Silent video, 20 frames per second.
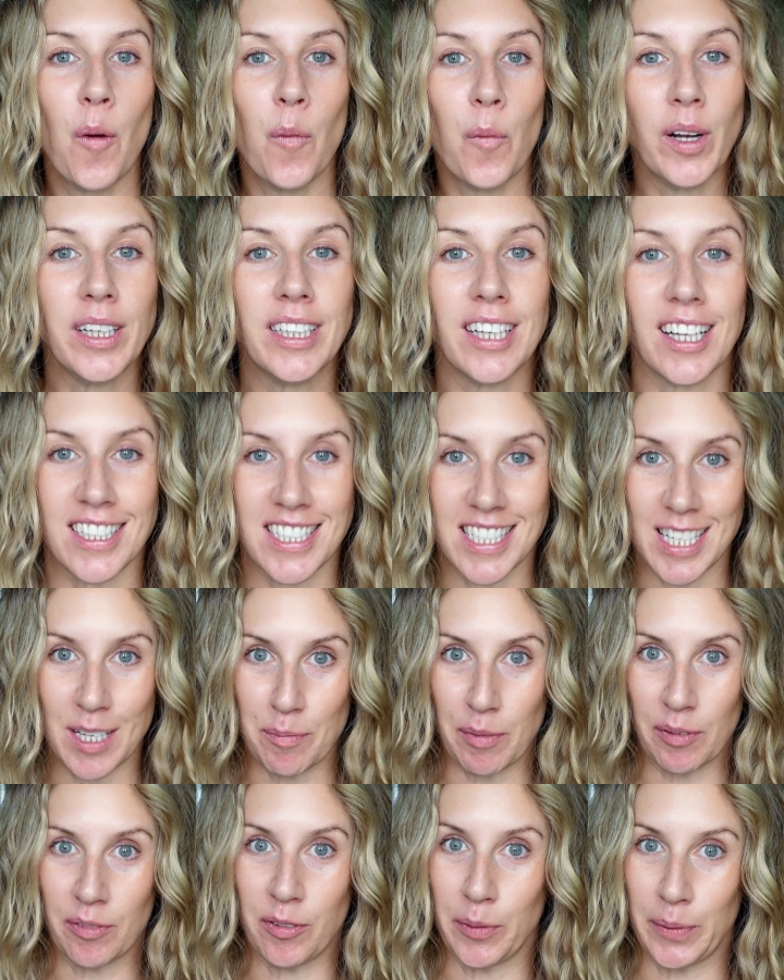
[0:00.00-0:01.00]
One last thing
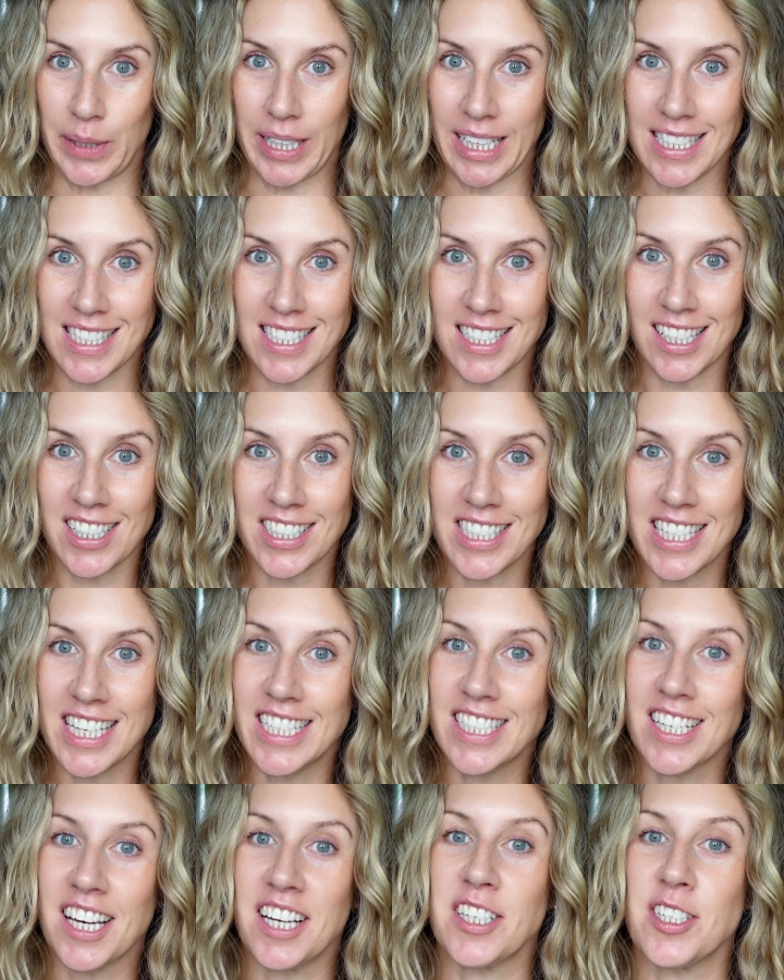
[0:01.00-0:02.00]
before we get
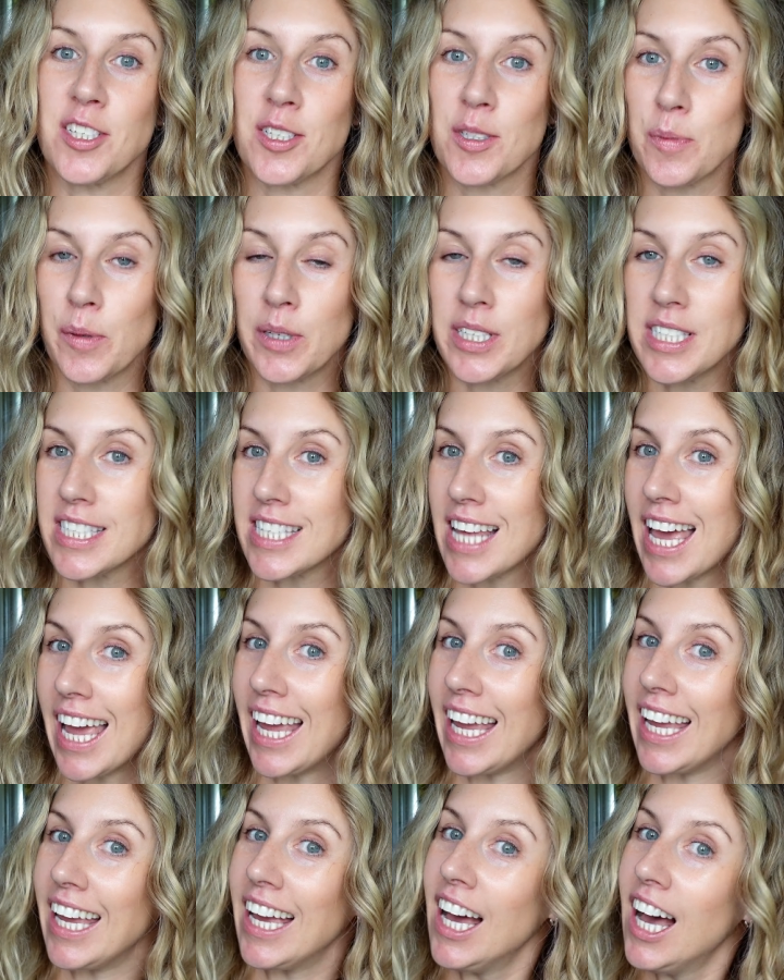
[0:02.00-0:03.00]
started, I just want to
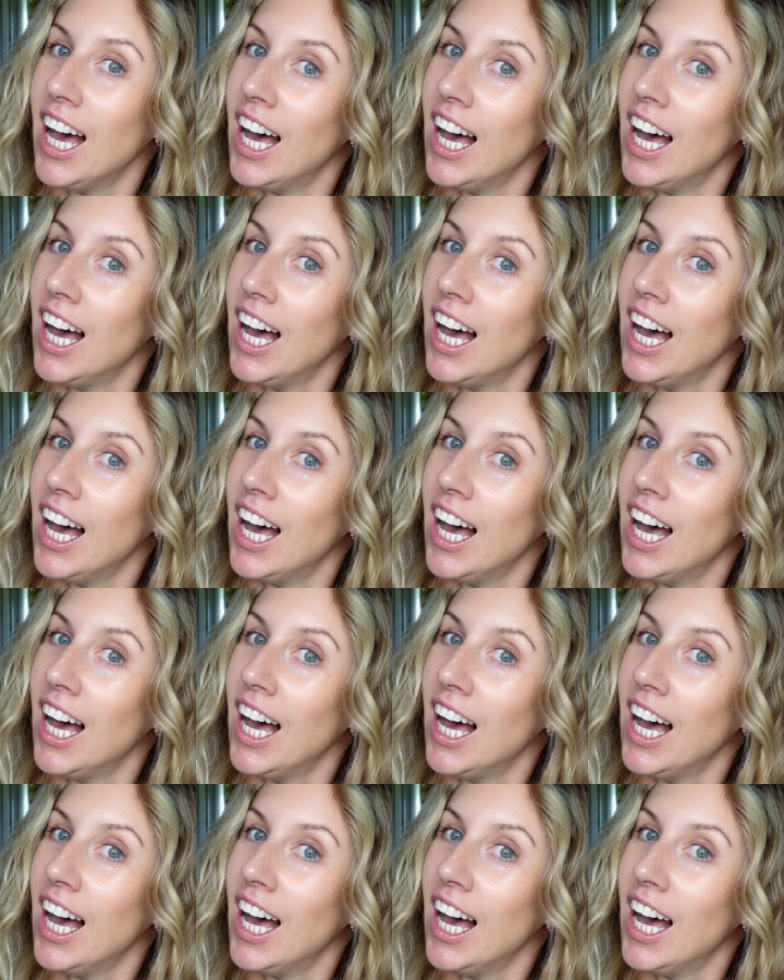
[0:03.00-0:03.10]
say,